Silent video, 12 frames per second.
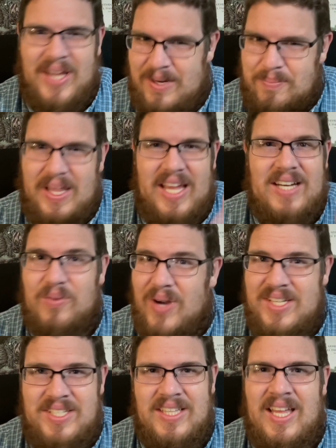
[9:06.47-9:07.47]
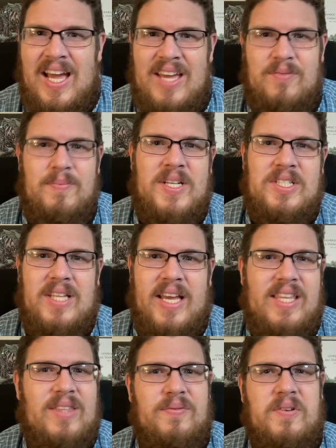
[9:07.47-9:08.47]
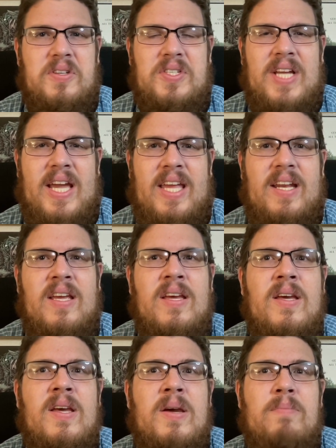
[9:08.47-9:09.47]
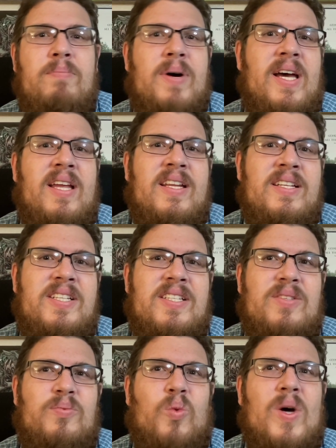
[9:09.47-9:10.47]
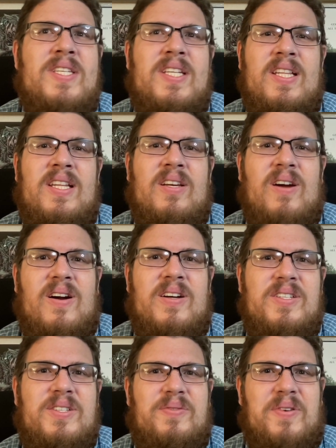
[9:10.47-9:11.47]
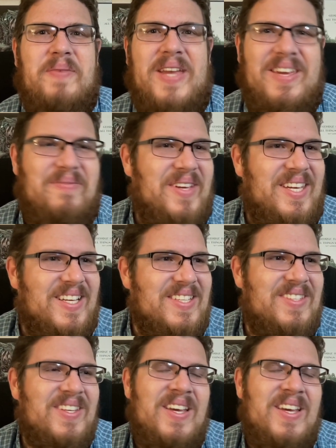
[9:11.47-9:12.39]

I had planned to watch it live, much like the first night, but it just wasn't in the cards for me because